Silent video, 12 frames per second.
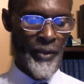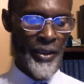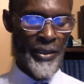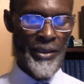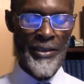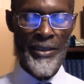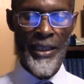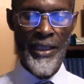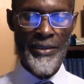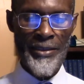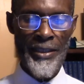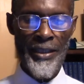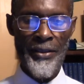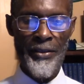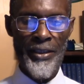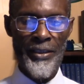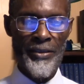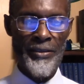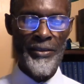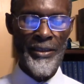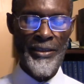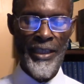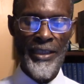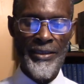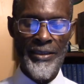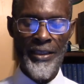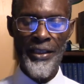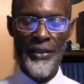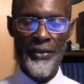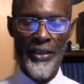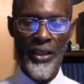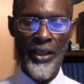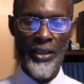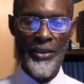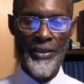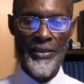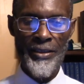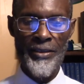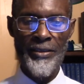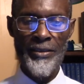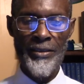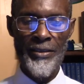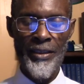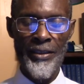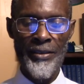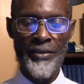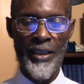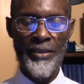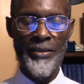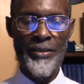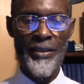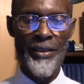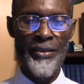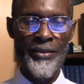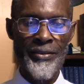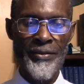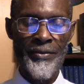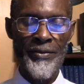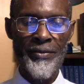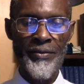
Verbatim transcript: Isn't that scary? Is that scary or is it scary? Not scary. Yeah,